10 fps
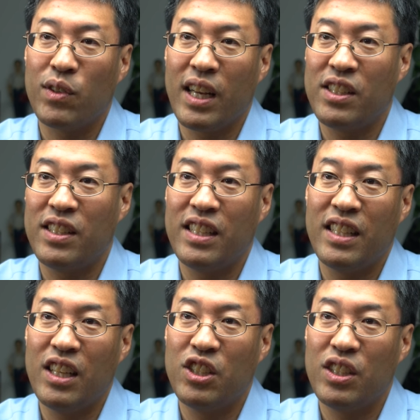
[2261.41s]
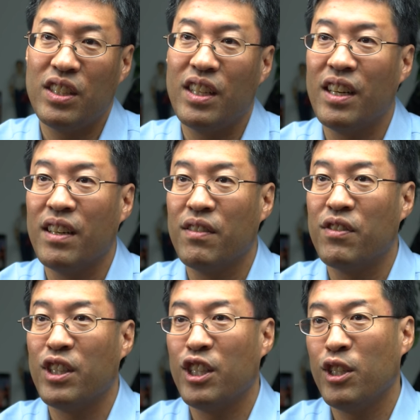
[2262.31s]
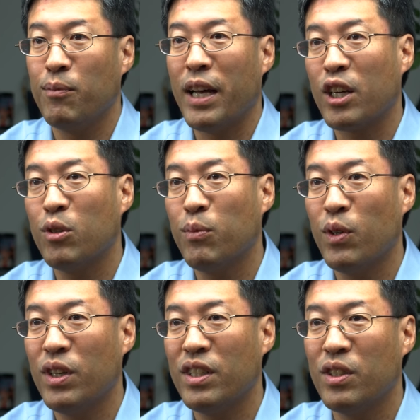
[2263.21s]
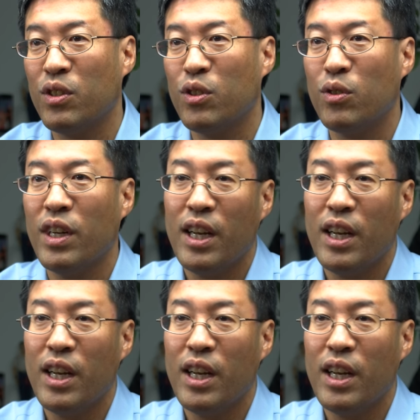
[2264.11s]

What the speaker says: catch the attention of the medical board, who